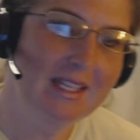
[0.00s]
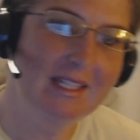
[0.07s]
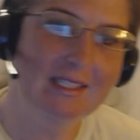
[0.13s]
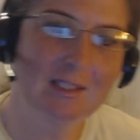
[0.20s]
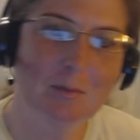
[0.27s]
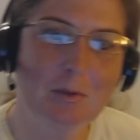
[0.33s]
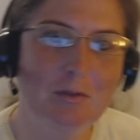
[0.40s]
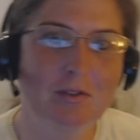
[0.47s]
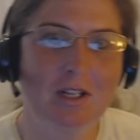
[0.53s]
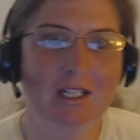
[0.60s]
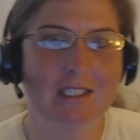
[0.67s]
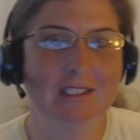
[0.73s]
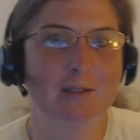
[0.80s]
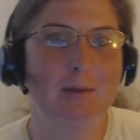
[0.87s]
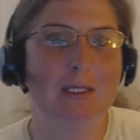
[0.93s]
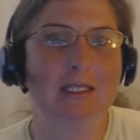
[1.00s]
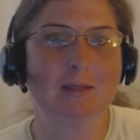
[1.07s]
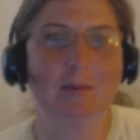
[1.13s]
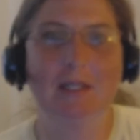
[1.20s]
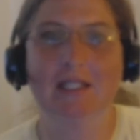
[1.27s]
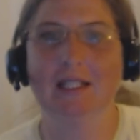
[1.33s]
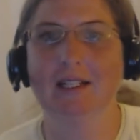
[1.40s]
let's move on. I just want to
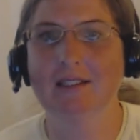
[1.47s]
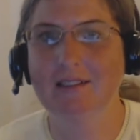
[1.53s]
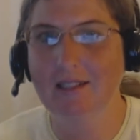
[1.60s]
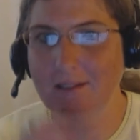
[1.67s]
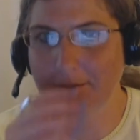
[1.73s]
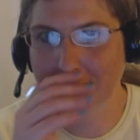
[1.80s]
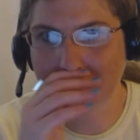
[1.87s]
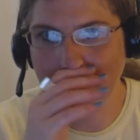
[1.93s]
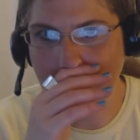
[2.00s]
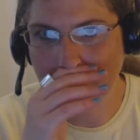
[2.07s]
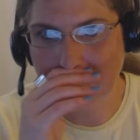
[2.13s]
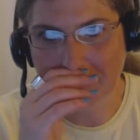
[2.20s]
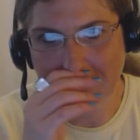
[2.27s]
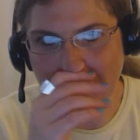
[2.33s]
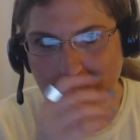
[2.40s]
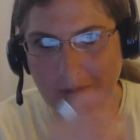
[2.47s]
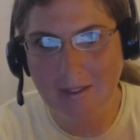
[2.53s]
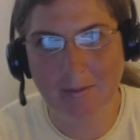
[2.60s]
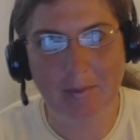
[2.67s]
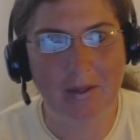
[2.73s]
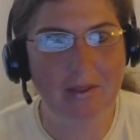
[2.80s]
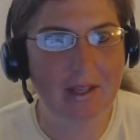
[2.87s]
explain that because I knew some of you would
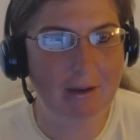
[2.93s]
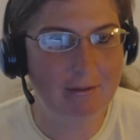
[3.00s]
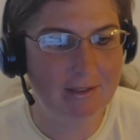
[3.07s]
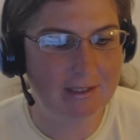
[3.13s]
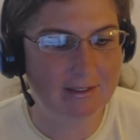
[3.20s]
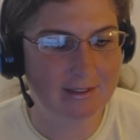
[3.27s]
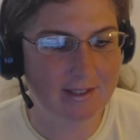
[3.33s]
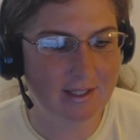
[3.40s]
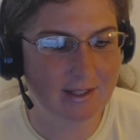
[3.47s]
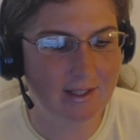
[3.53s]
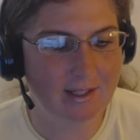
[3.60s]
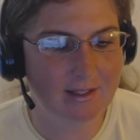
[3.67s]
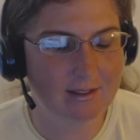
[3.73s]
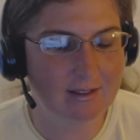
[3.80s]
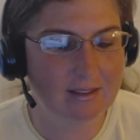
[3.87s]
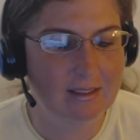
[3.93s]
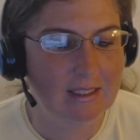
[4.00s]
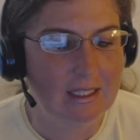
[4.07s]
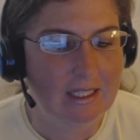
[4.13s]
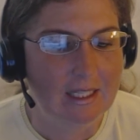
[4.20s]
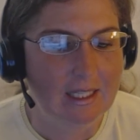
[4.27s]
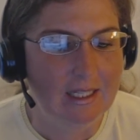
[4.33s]
worry about that when you saw that.
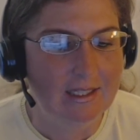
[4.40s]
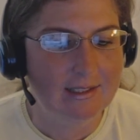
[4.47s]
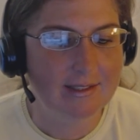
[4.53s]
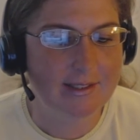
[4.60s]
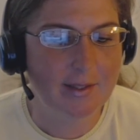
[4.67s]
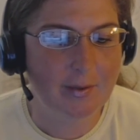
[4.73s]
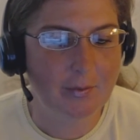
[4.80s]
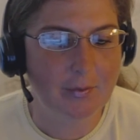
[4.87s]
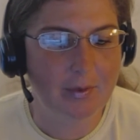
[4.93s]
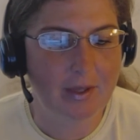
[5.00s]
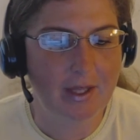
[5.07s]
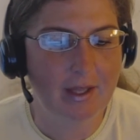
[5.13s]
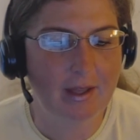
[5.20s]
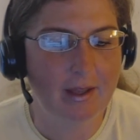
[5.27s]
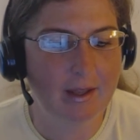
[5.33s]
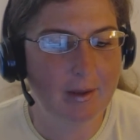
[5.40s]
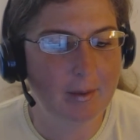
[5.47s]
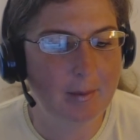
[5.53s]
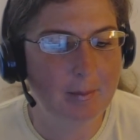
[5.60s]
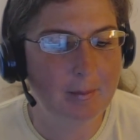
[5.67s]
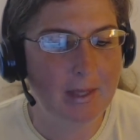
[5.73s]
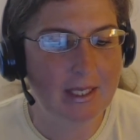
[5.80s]
So
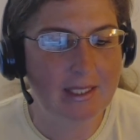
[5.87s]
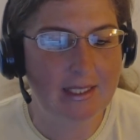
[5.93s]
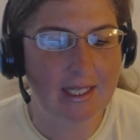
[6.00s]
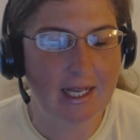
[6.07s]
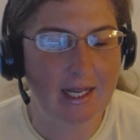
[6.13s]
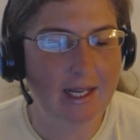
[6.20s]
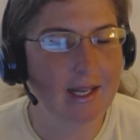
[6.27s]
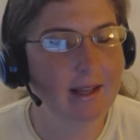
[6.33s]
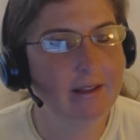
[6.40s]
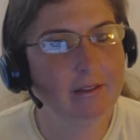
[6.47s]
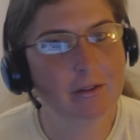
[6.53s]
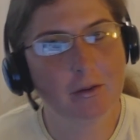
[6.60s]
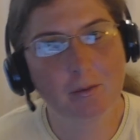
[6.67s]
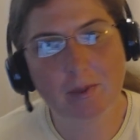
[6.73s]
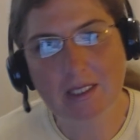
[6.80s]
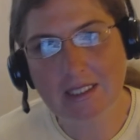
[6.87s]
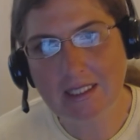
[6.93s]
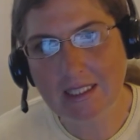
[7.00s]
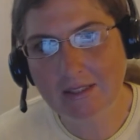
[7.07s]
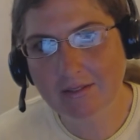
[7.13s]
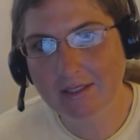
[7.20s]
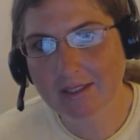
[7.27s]
Monday, either
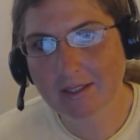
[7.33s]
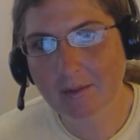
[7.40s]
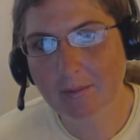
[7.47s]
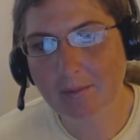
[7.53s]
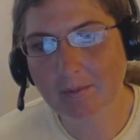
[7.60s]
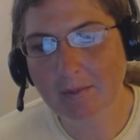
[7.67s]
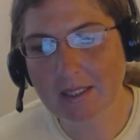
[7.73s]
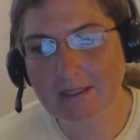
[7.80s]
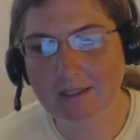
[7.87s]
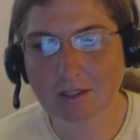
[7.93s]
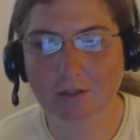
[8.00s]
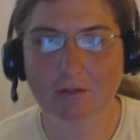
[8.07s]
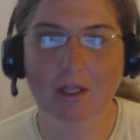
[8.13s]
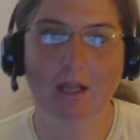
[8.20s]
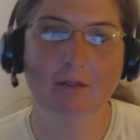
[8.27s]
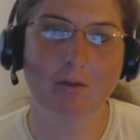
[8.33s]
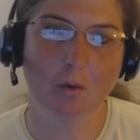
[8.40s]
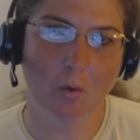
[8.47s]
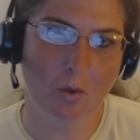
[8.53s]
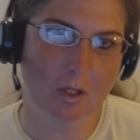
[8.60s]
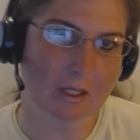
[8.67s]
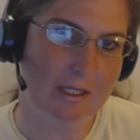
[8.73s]
receiving a message of
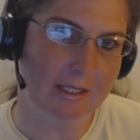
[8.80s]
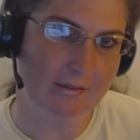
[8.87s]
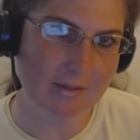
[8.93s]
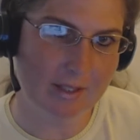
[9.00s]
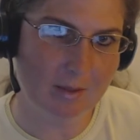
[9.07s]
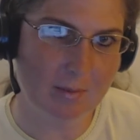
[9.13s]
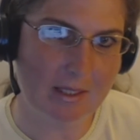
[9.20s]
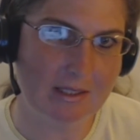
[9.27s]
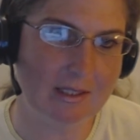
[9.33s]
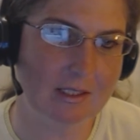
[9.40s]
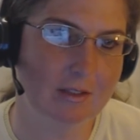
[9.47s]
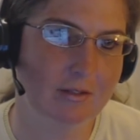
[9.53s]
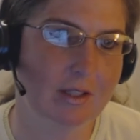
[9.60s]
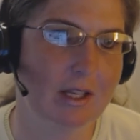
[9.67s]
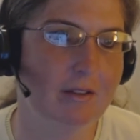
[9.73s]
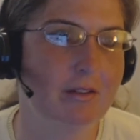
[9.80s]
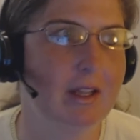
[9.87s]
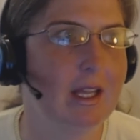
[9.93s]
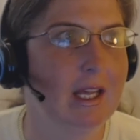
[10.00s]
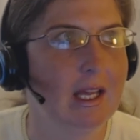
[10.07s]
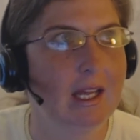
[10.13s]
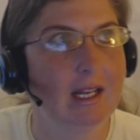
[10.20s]
love or giving a message of love.
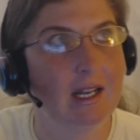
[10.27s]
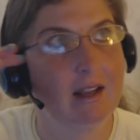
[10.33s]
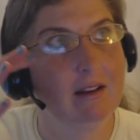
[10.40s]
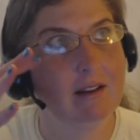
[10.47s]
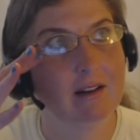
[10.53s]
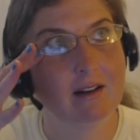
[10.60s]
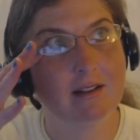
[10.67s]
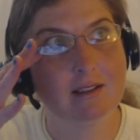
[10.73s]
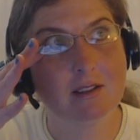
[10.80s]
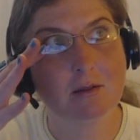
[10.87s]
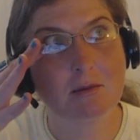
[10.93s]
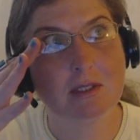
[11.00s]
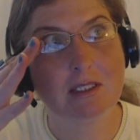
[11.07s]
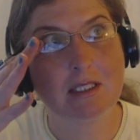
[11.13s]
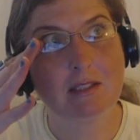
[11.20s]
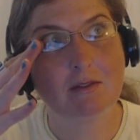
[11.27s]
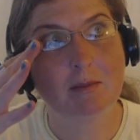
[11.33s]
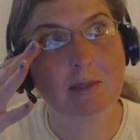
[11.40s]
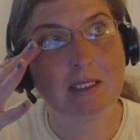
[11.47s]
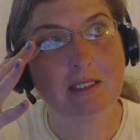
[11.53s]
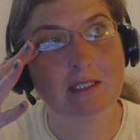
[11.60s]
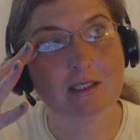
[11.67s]
Now you can also receive a
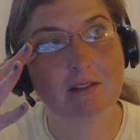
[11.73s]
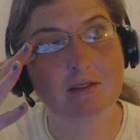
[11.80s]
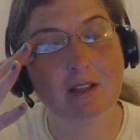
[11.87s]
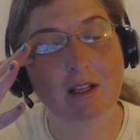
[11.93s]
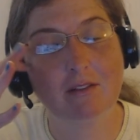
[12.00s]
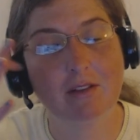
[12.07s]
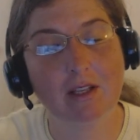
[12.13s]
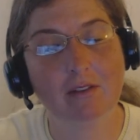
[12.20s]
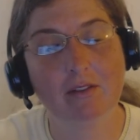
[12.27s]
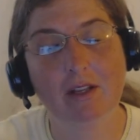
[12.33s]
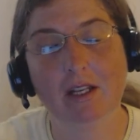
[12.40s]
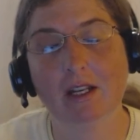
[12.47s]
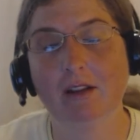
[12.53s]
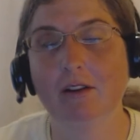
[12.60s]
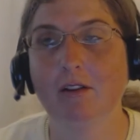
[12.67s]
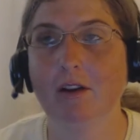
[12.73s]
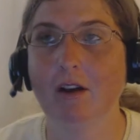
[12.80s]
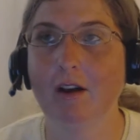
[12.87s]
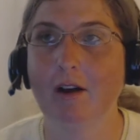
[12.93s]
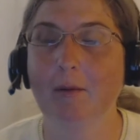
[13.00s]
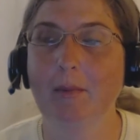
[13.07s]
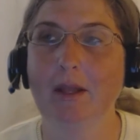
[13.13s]
message of love even
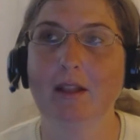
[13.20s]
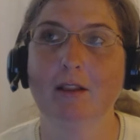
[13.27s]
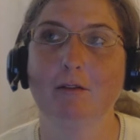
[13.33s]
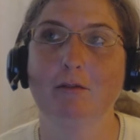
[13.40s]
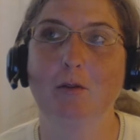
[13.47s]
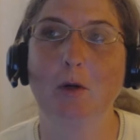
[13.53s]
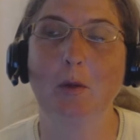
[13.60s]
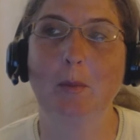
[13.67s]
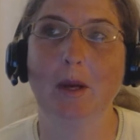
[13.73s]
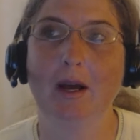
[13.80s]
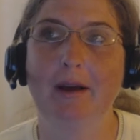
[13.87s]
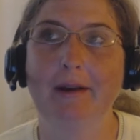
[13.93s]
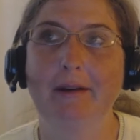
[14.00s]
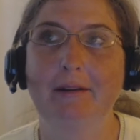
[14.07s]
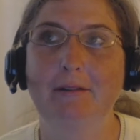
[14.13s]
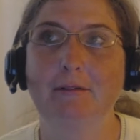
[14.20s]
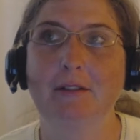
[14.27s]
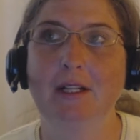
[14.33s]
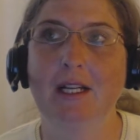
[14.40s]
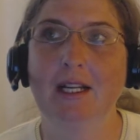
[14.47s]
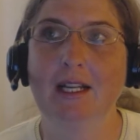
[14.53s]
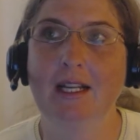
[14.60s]
in the form of